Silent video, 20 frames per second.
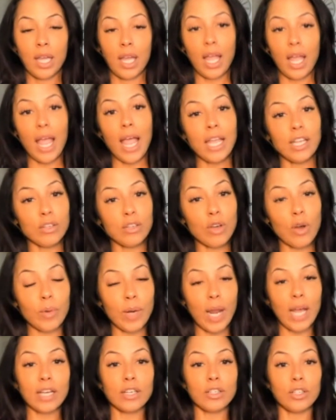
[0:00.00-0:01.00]
Hey, you know what I
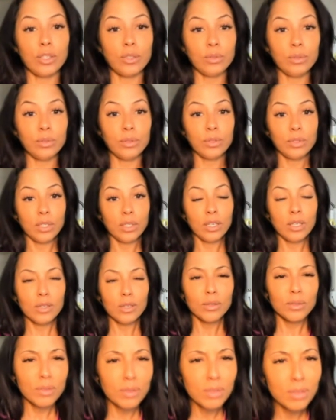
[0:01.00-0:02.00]
could do?
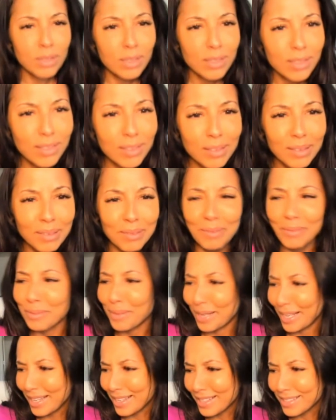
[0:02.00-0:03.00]

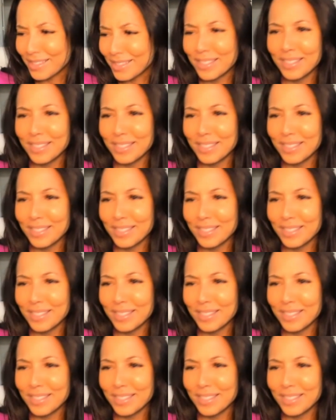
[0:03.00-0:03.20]
What?